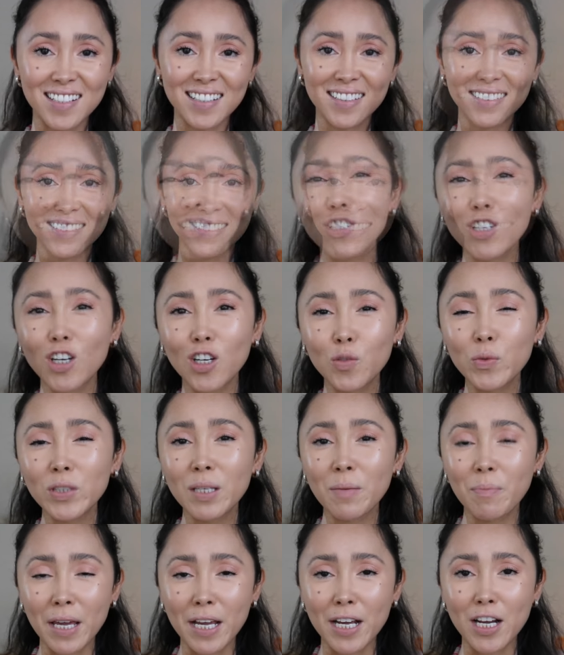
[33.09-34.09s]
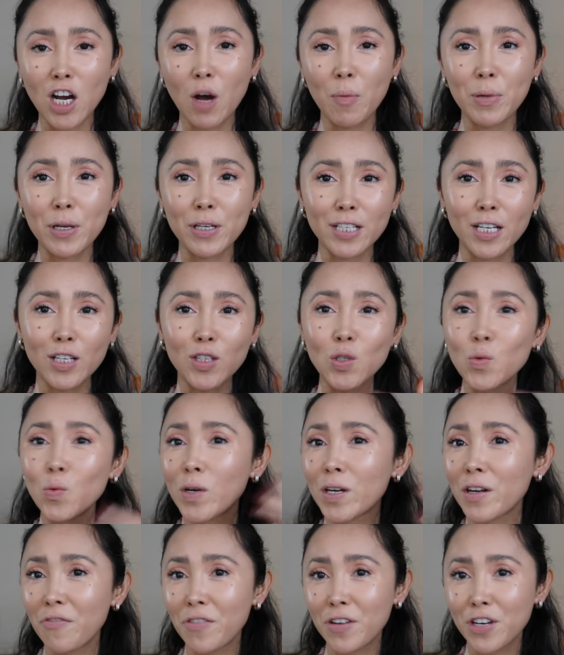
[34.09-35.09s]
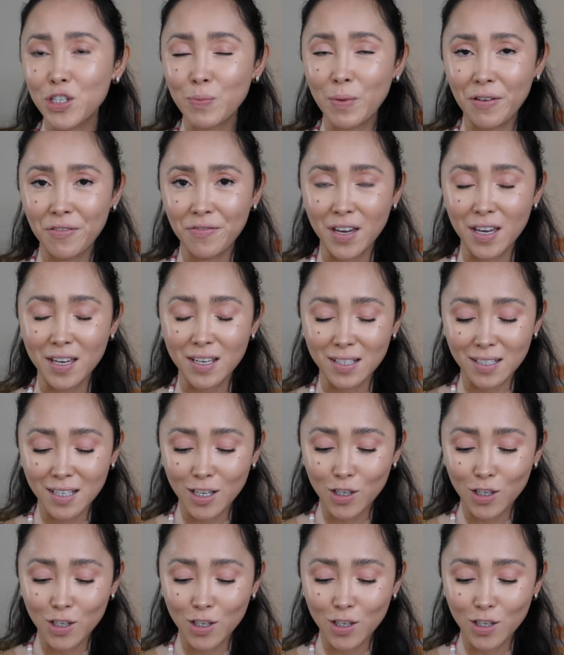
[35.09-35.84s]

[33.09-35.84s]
Let's start with the makeup because I do want to finish my face.